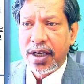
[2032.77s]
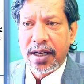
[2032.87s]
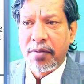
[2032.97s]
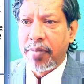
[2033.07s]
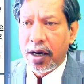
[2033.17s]

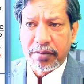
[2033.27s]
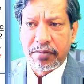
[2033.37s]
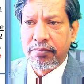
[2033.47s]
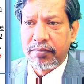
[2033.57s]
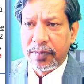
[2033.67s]
Each take
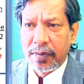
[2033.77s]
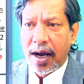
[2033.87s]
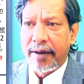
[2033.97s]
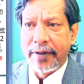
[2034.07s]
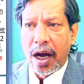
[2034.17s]
about
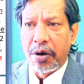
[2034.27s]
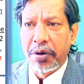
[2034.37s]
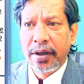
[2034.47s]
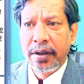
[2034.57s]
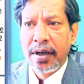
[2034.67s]

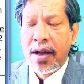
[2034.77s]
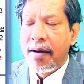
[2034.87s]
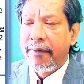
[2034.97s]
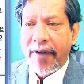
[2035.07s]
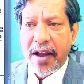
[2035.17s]
half an
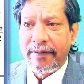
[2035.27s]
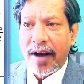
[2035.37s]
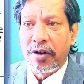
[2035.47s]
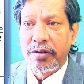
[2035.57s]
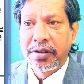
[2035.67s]
hour.
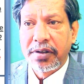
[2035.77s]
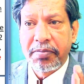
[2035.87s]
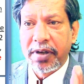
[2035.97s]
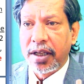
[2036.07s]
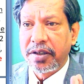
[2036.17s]
5
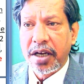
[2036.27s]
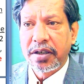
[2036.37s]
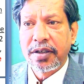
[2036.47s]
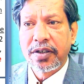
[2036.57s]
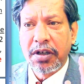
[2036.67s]
hours, your
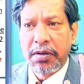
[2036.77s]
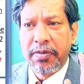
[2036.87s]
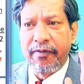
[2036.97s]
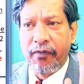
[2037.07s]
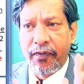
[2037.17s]
pronunciation
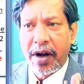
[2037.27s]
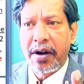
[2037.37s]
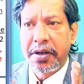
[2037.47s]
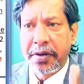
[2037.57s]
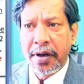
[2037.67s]
is going to be
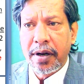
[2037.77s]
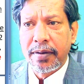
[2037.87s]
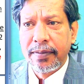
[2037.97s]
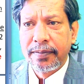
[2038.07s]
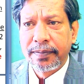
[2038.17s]
very
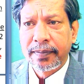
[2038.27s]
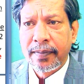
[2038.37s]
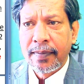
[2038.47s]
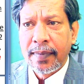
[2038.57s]
good.